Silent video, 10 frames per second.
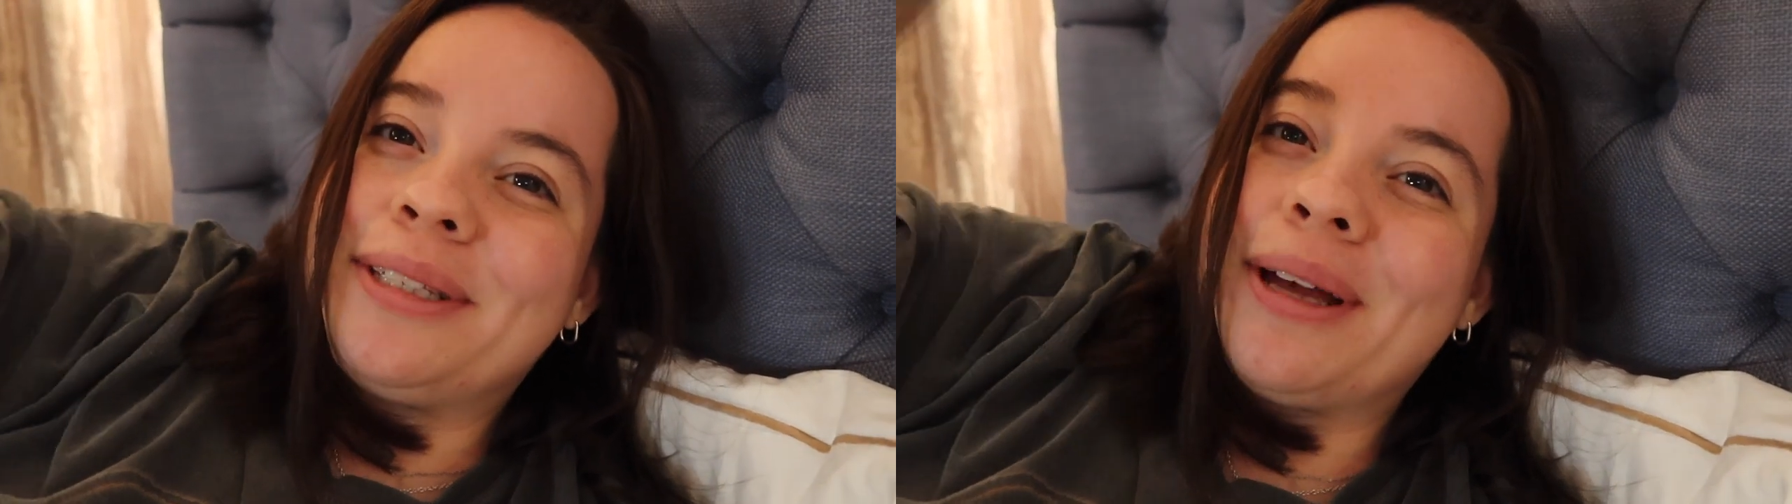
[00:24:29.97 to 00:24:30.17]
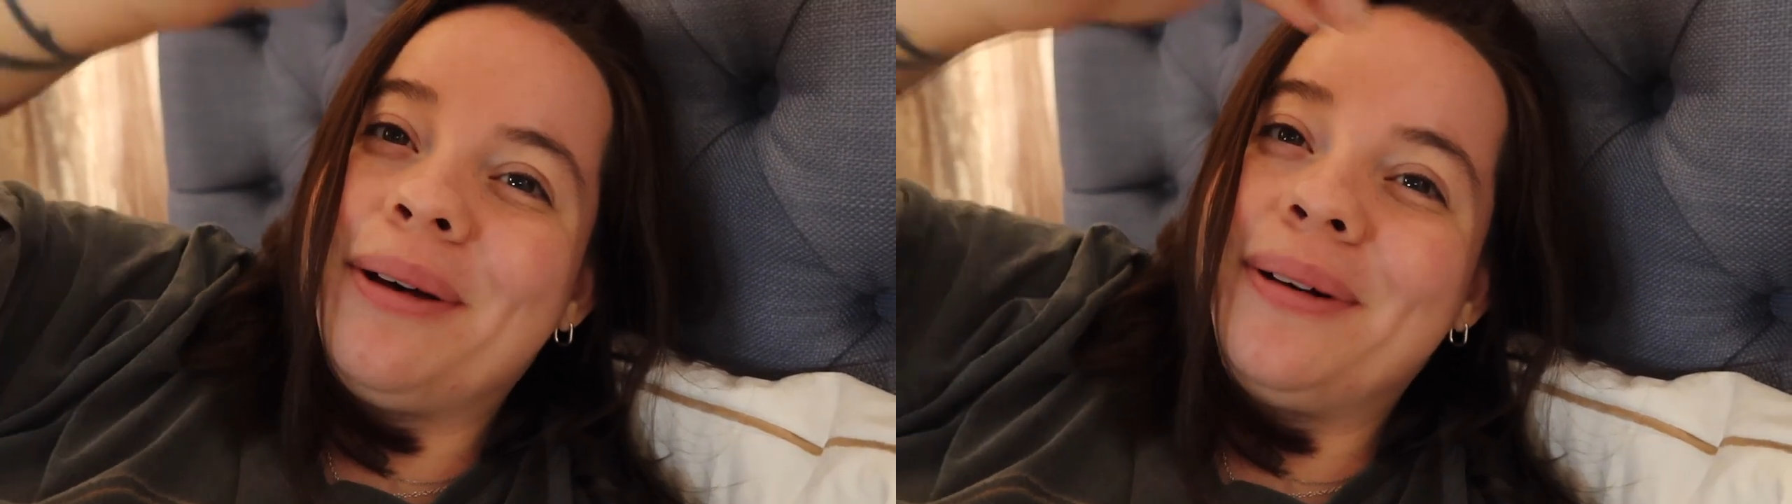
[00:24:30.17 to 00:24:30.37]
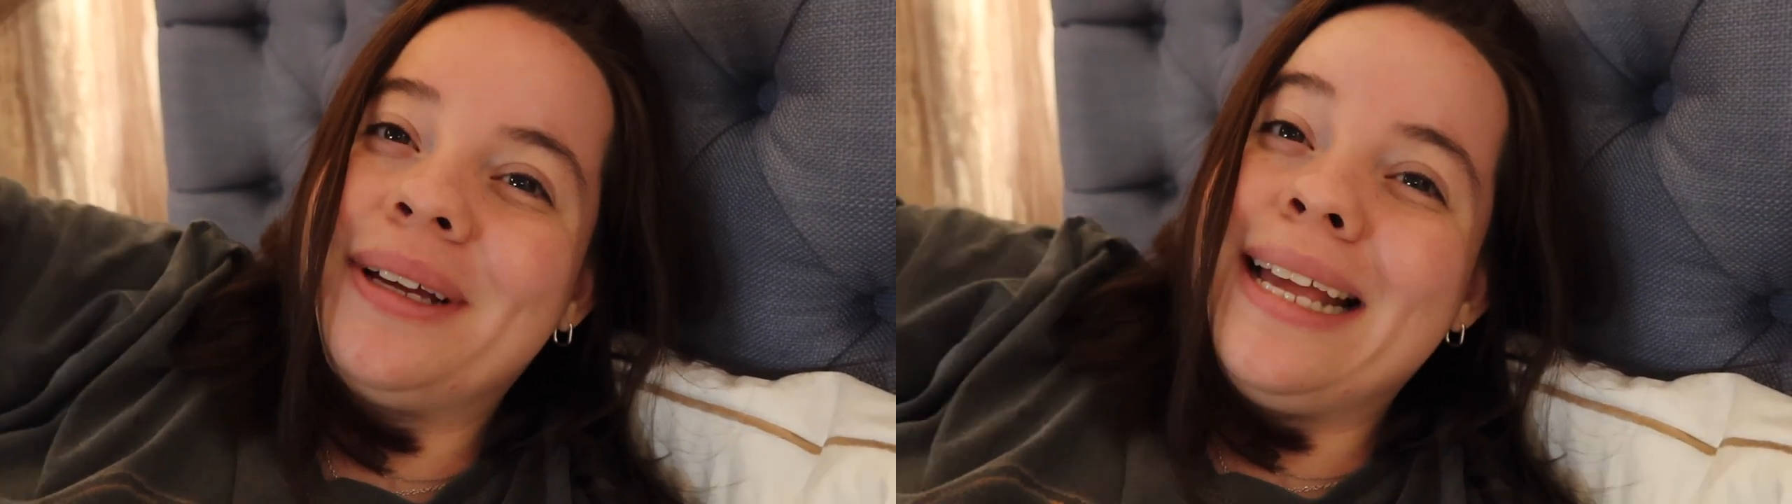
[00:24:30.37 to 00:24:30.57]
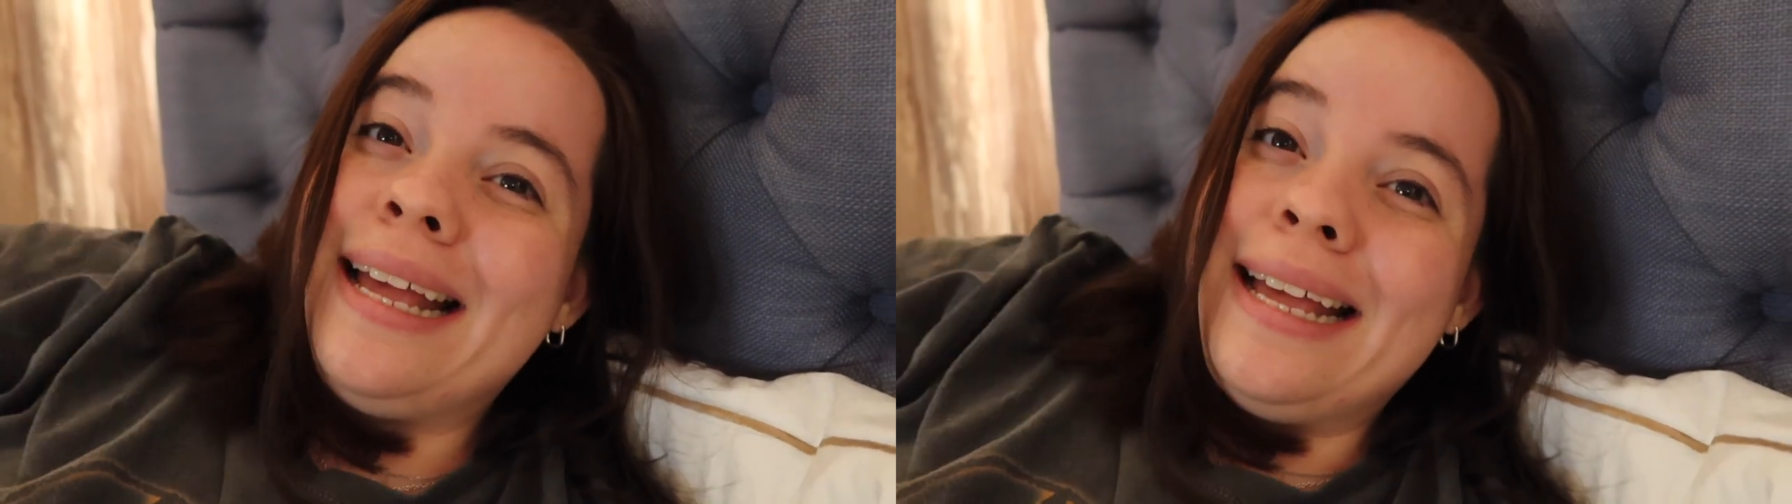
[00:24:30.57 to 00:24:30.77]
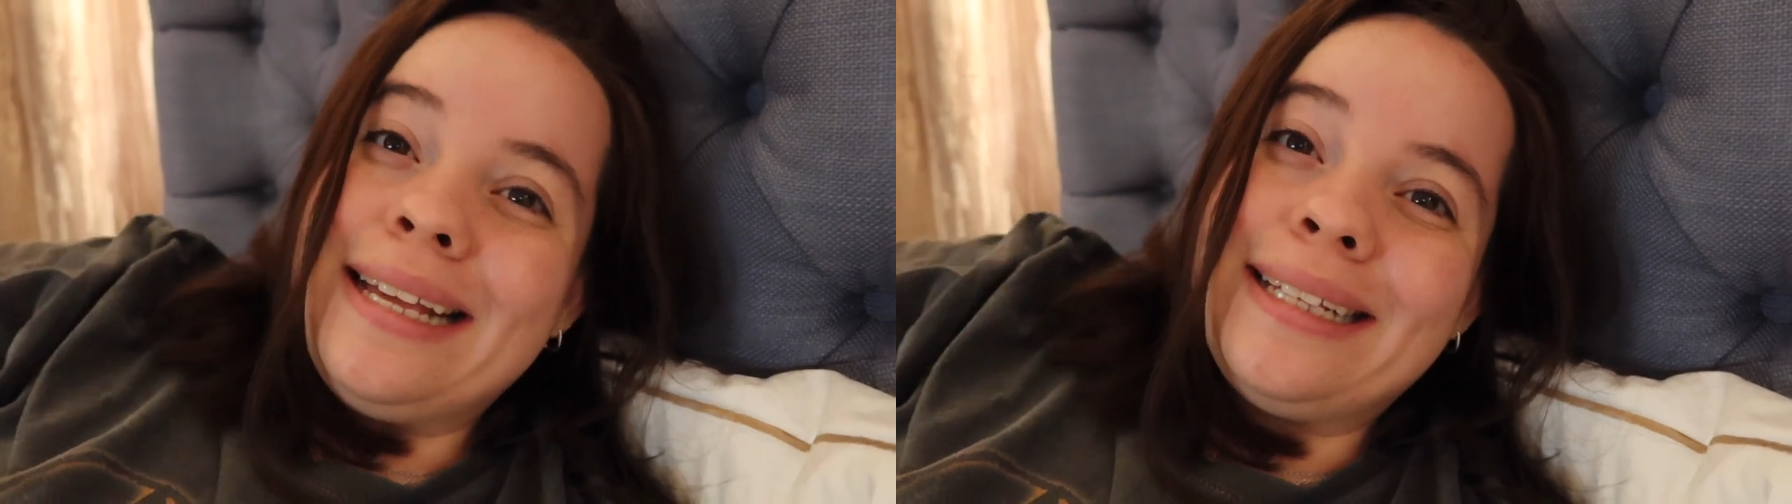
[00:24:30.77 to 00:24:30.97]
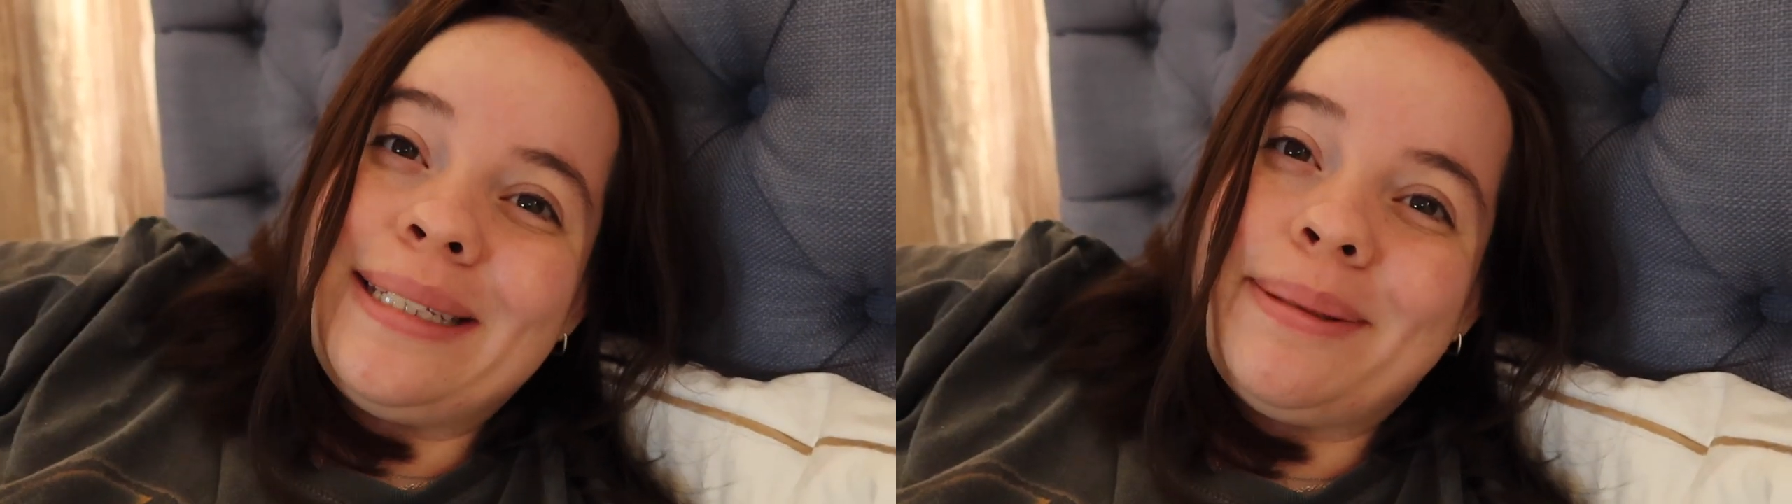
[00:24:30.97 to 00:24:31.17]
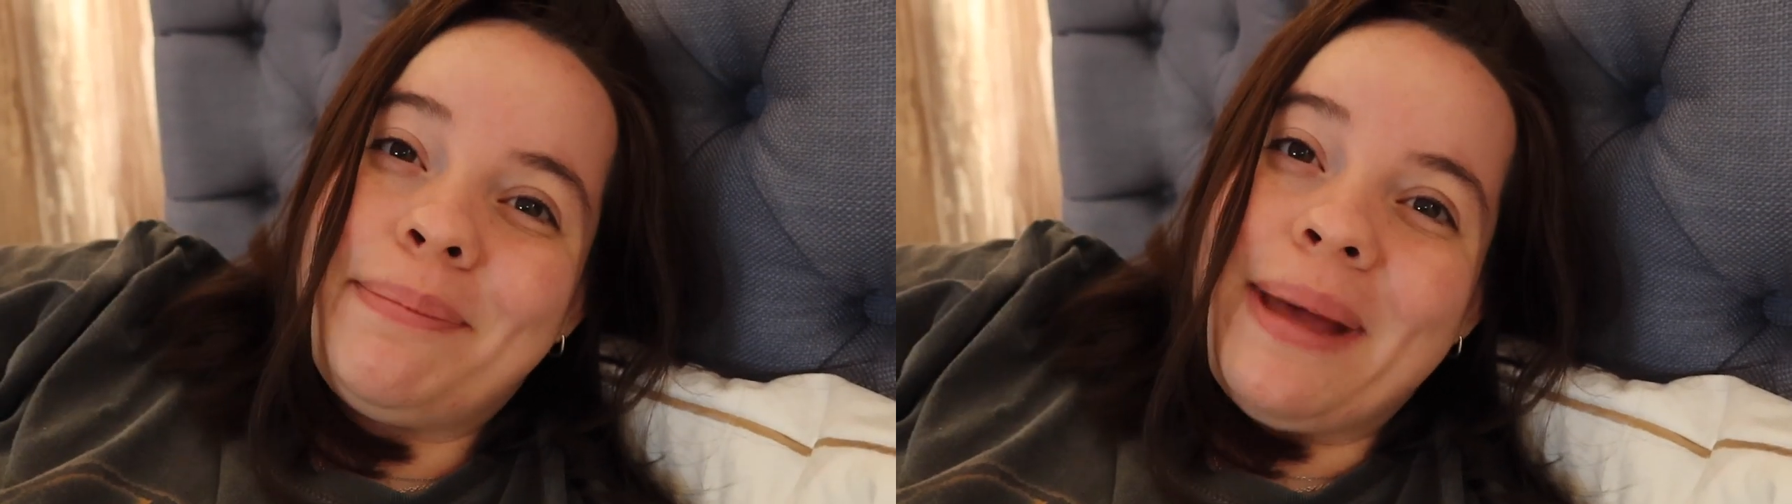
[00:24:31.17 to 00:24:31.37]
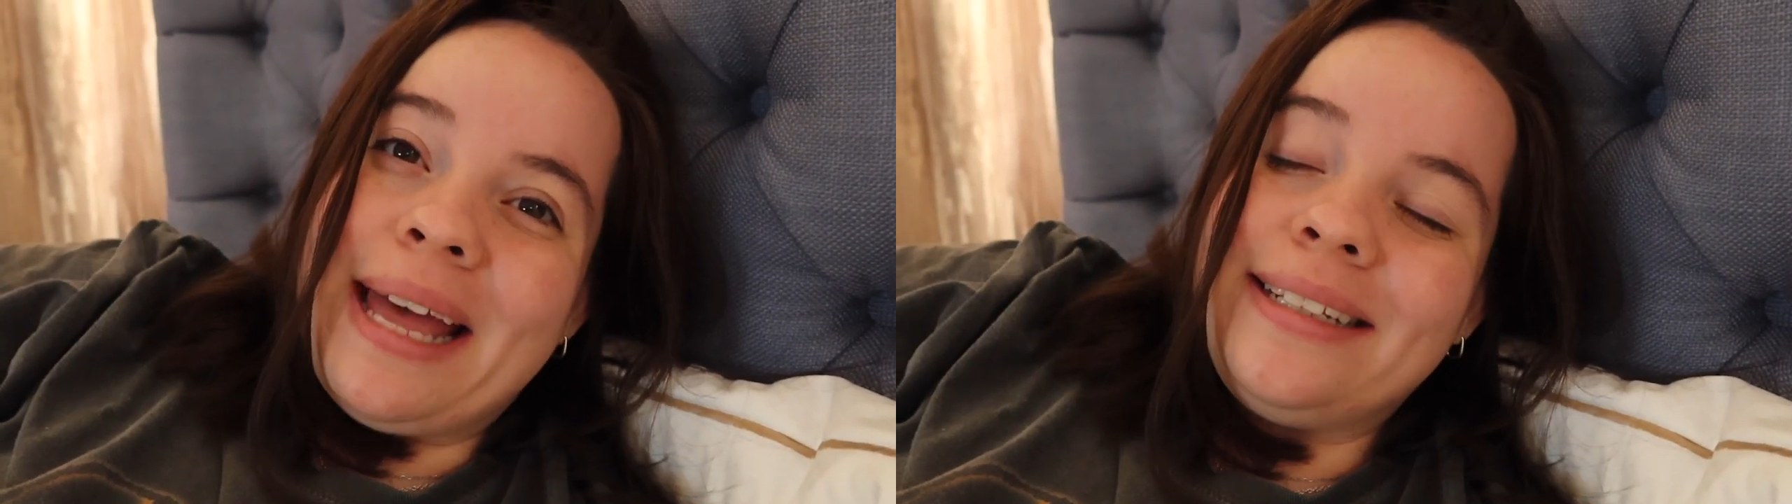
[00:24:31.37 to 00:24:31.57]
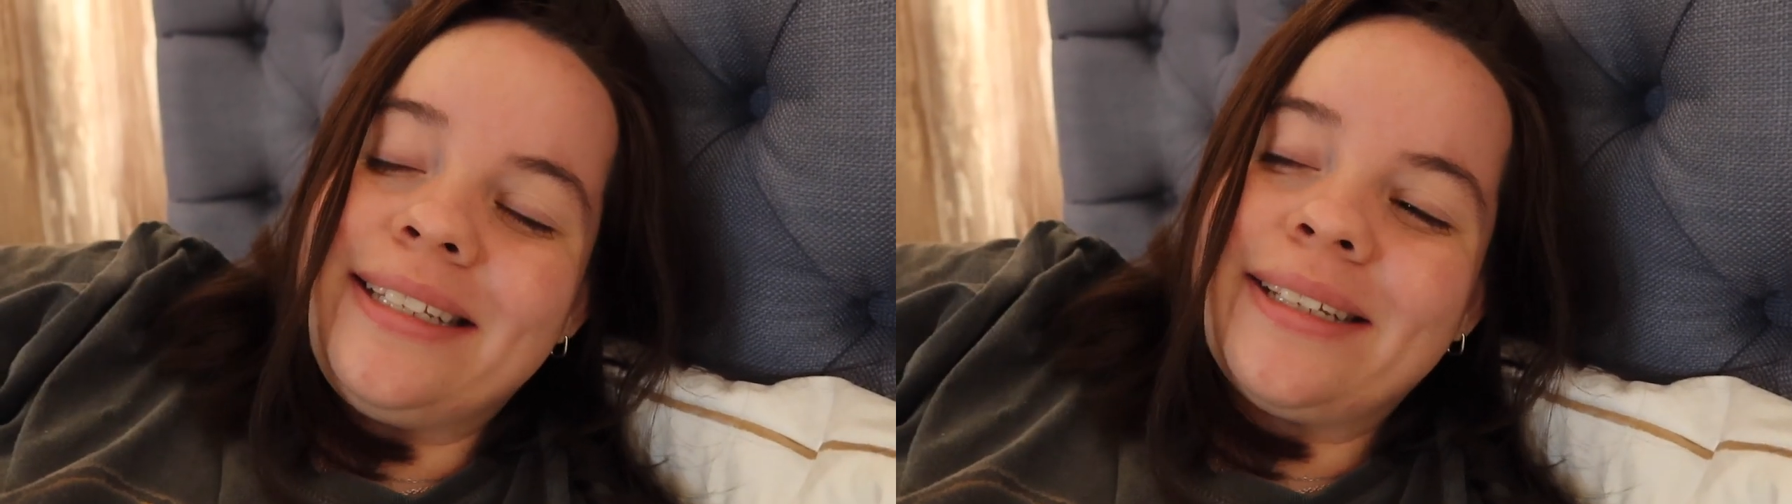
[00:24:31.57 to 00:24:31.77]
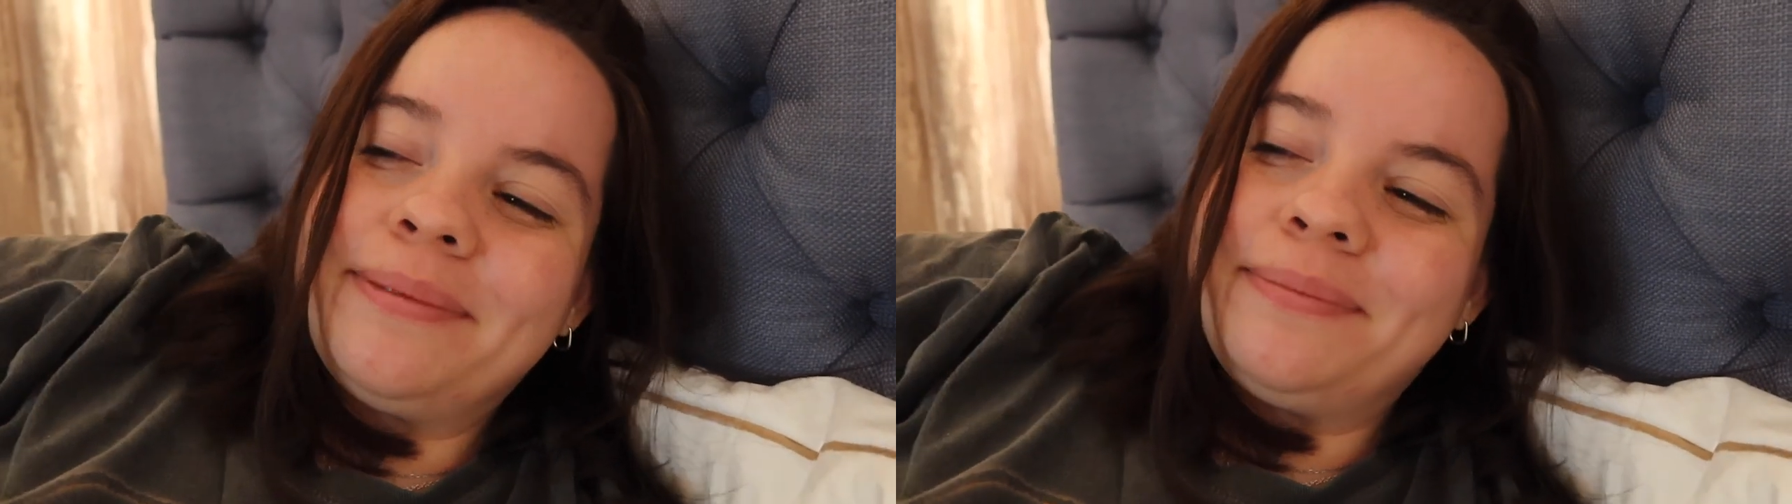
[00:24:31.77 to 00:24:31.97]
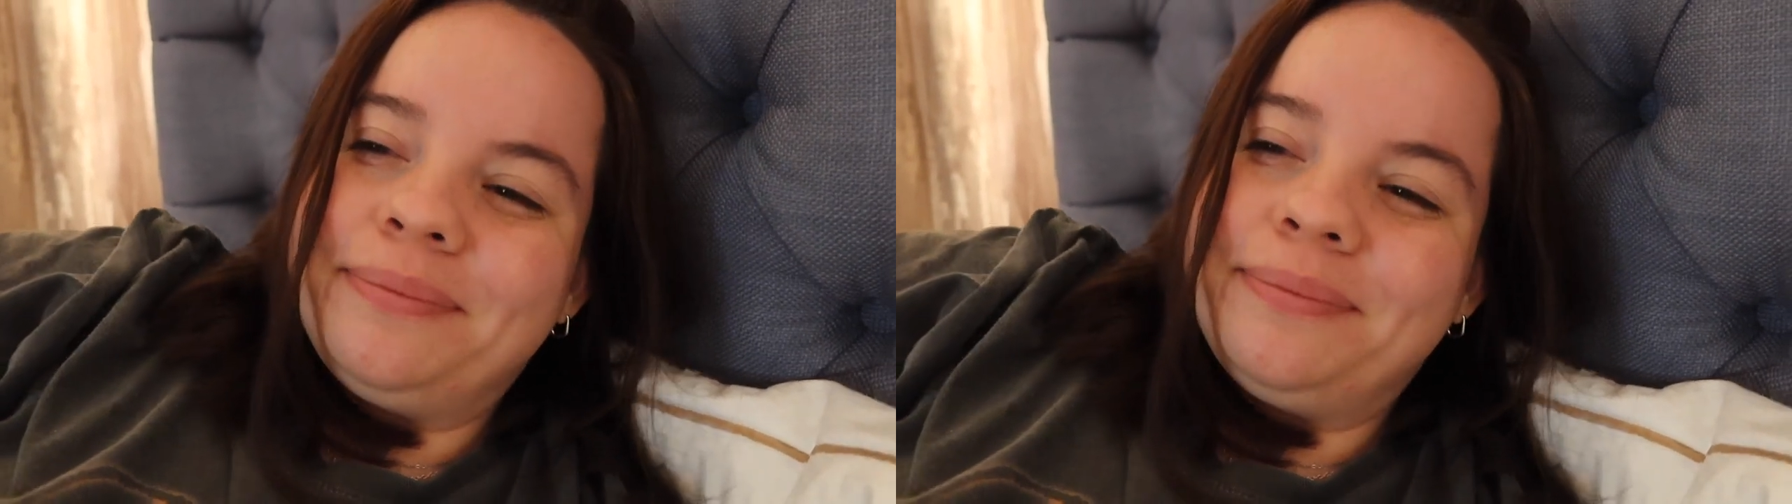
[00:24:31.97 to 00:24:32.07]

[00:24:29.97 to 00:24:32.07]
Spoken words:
so spent.